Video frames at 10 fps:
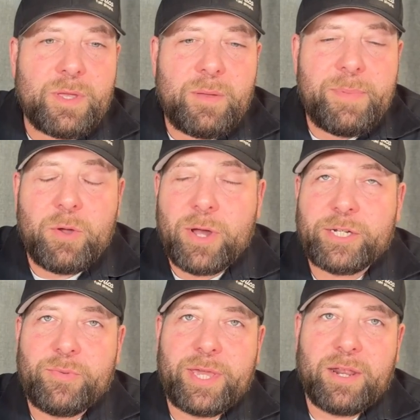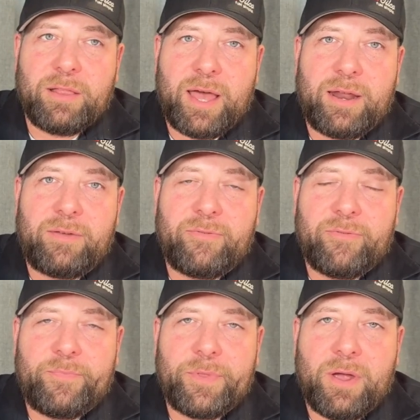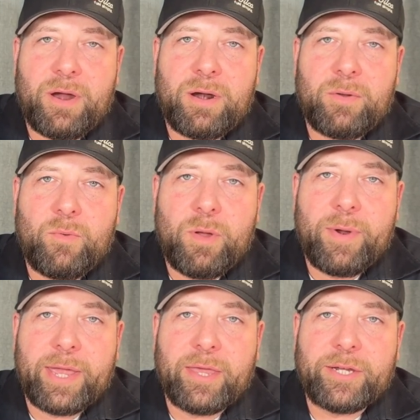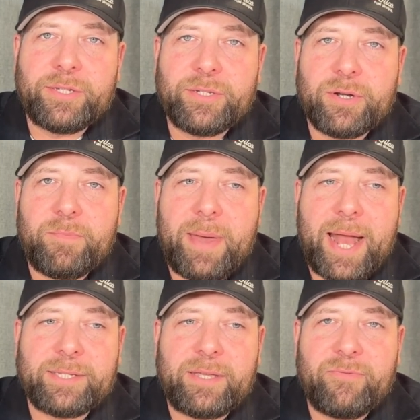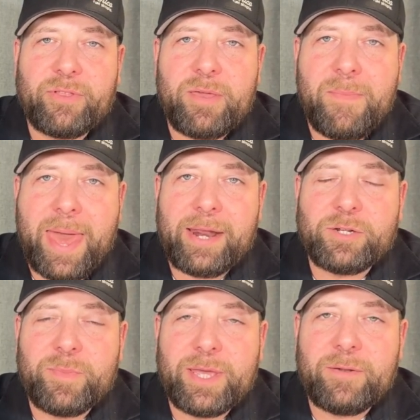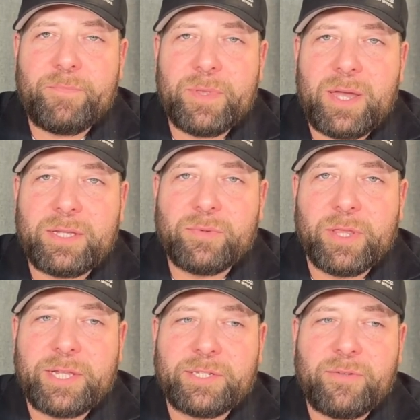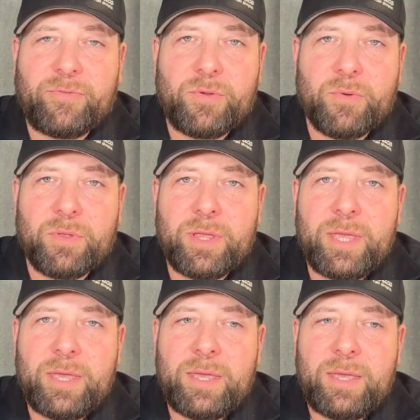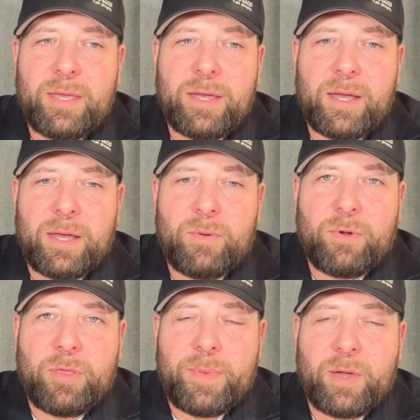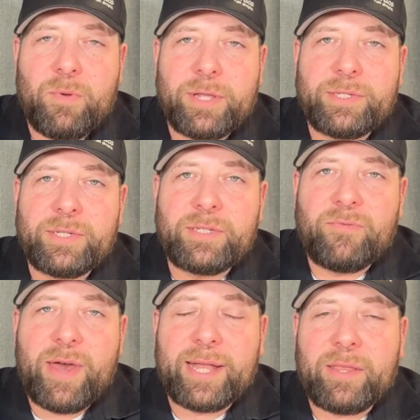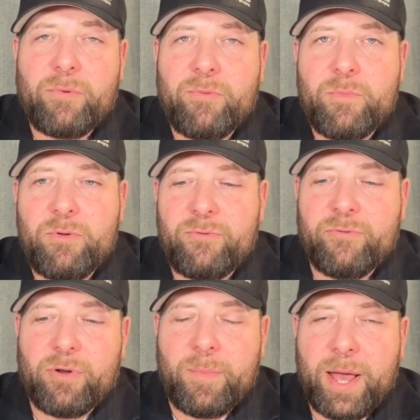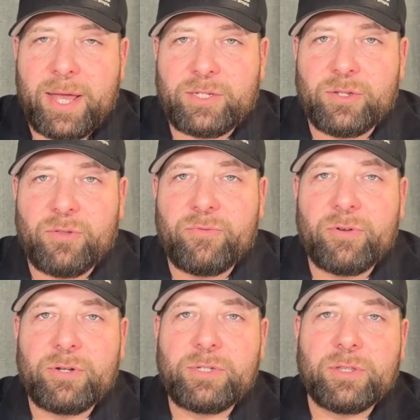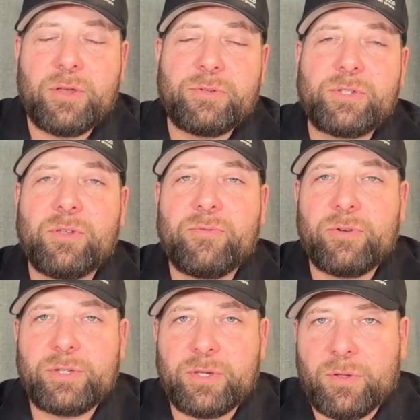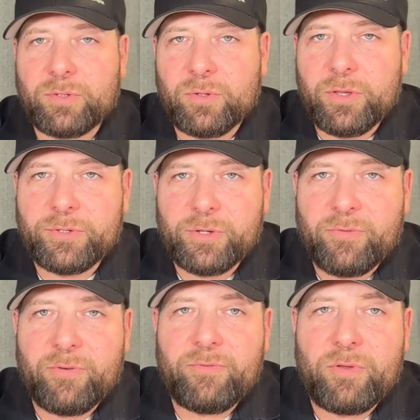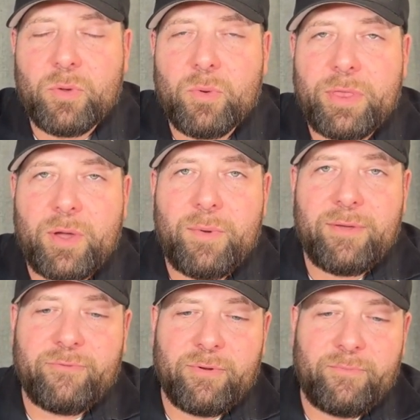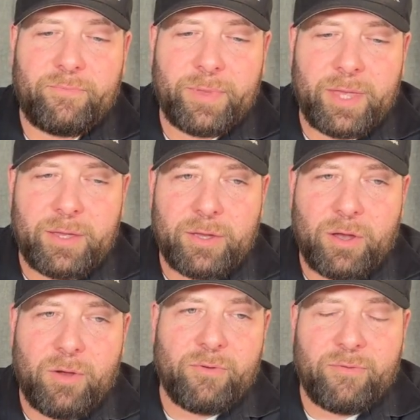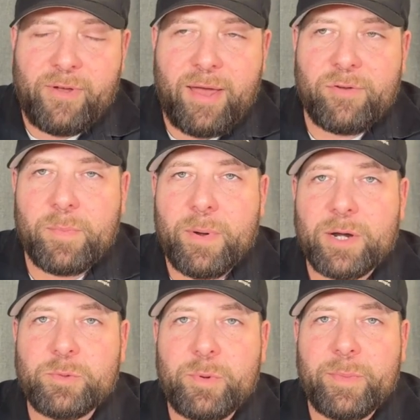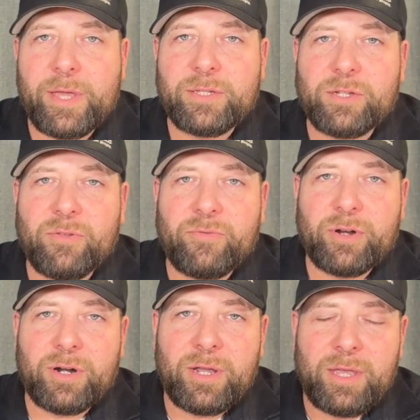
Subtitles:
big question we get a lot of are what regulations are impacting fleet management as it relates to fuel. One of the big ones is the fact that we moved from high sulfur to low sulfur to ultra low sulfur fuel, where they went from over 500 parts per million sulfur